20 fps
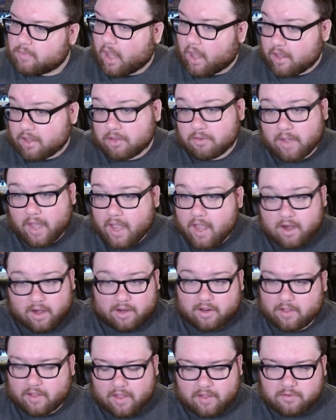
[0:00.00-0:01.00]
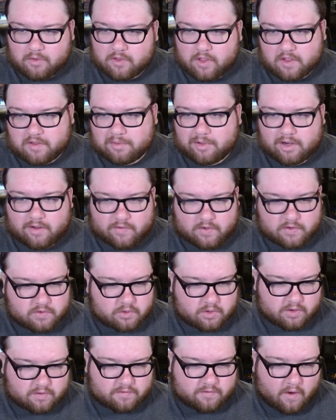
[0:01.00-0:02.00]
you can. That's the beauty of it, is you
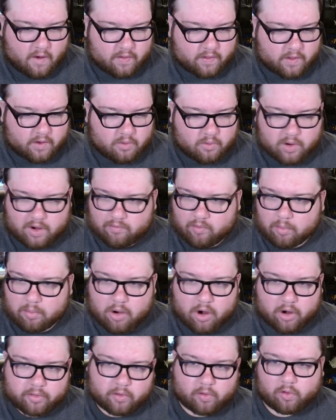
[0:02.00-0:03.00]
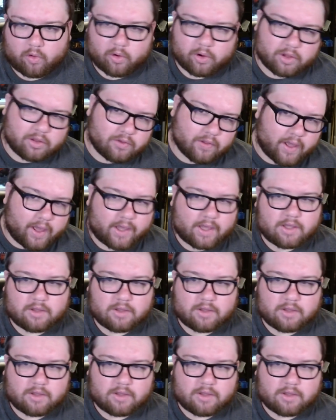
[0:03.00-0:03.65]
can follow whatever part of the lore you like.